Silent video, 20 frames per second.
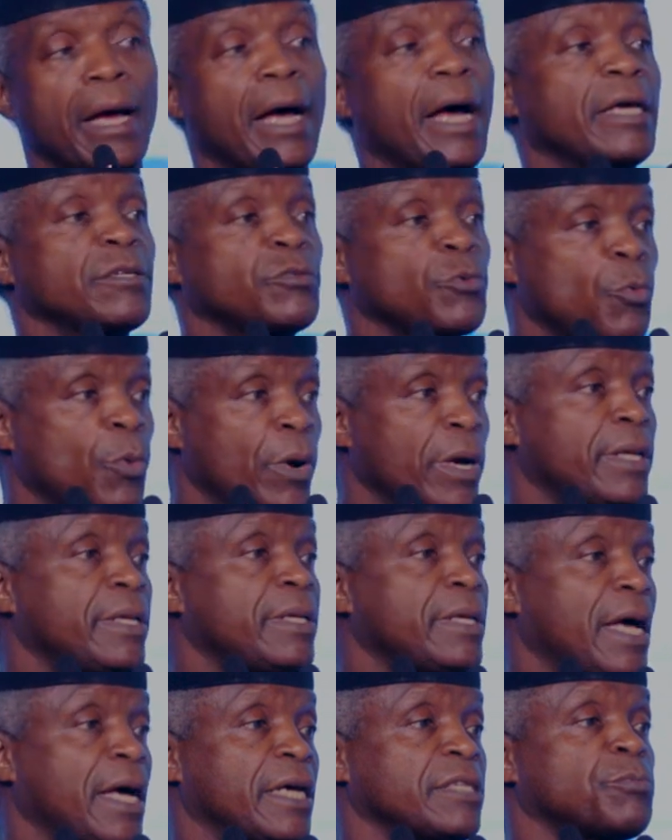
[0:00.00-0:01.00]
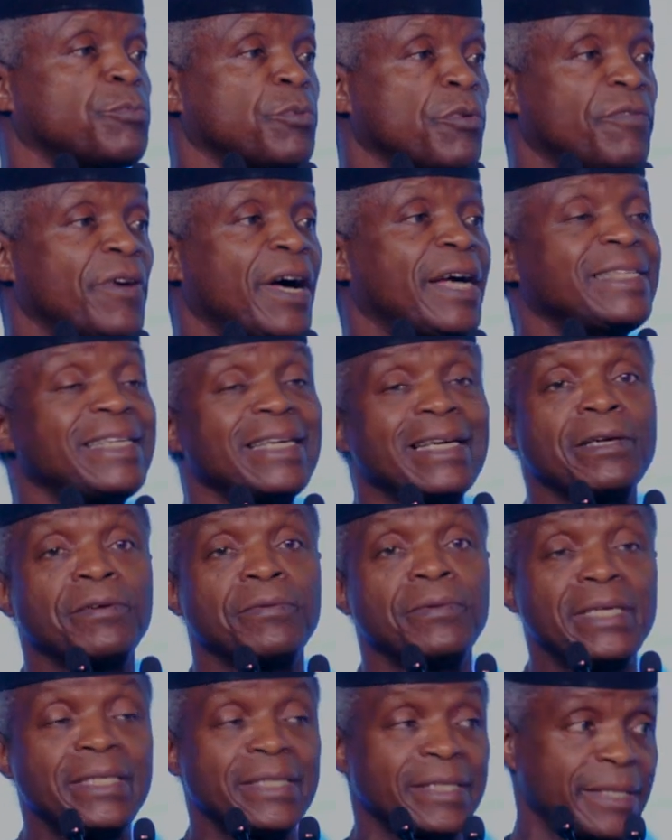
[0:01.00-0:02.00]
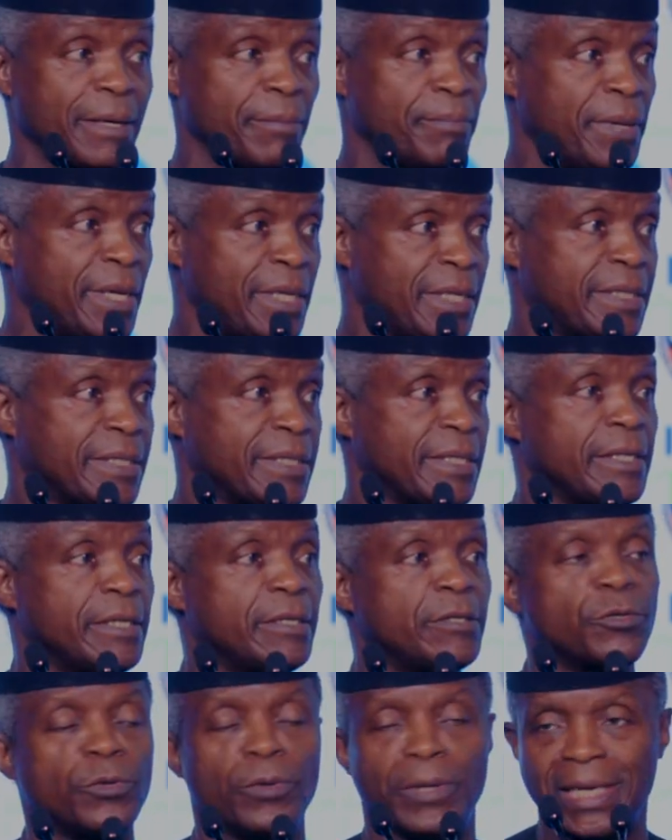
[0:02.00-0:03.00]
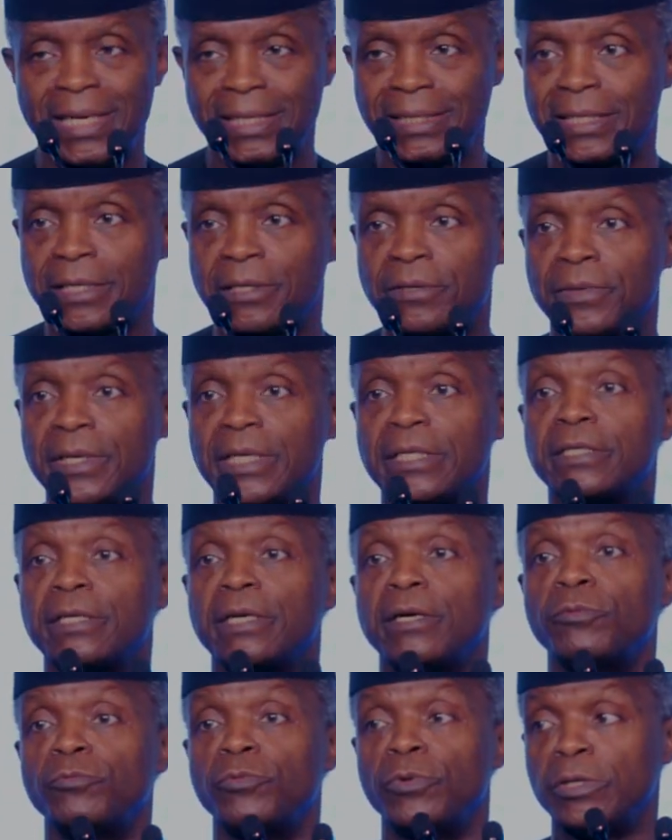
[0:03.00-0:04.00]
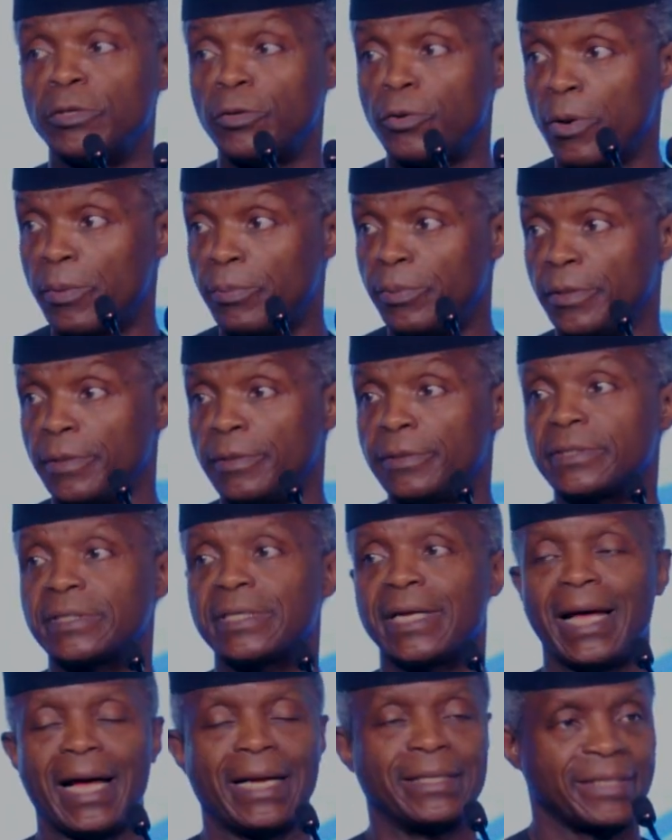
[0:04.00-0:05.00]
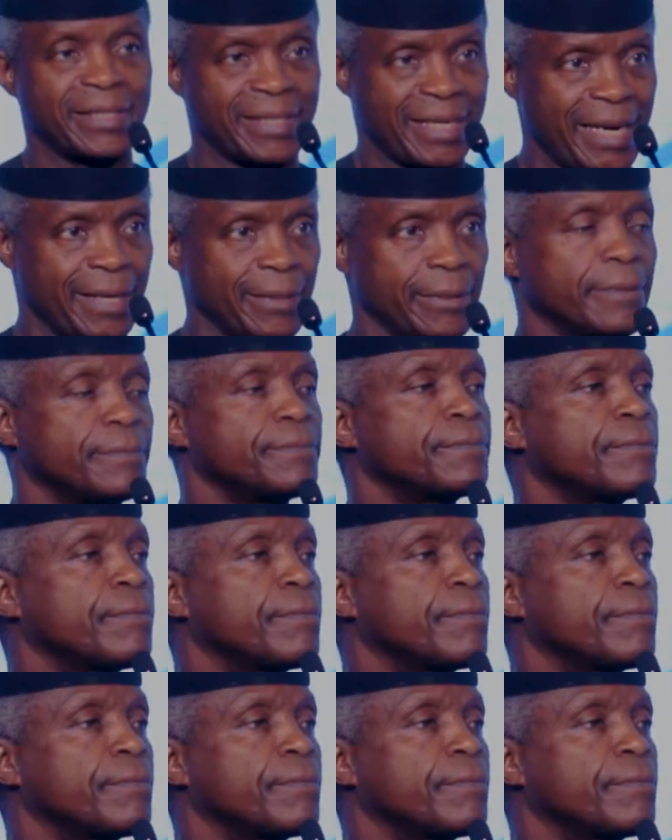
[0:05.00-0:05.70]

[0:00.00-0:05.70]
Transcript: as well as providing grid stability to integrate renewables at scale.